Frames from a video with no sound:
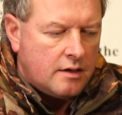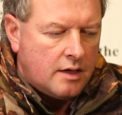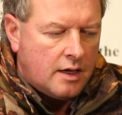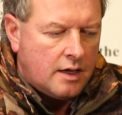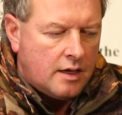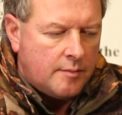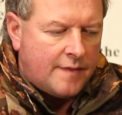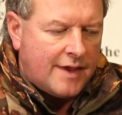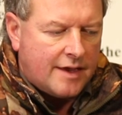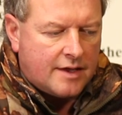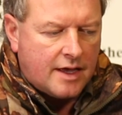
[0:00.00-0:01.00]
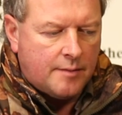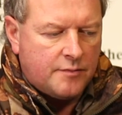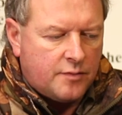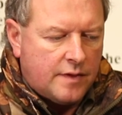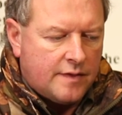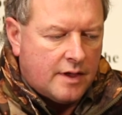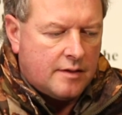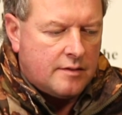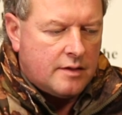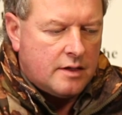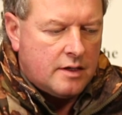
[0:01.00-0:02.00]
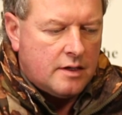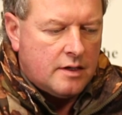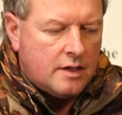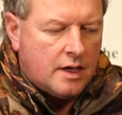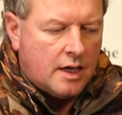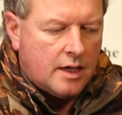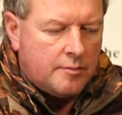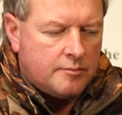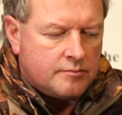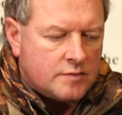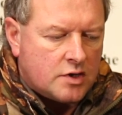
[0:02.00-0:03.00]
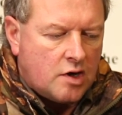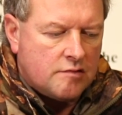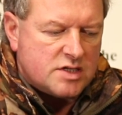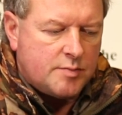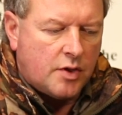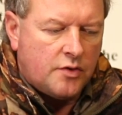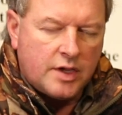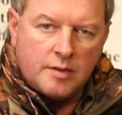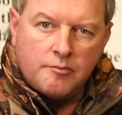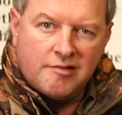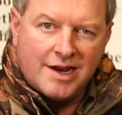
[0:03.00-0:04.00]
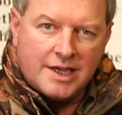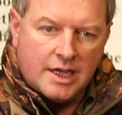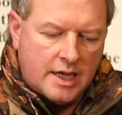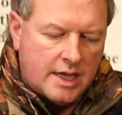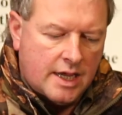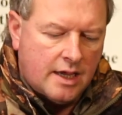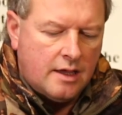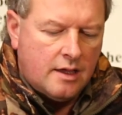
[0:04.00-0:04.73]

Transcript: and that comes with a corresponding bracket here.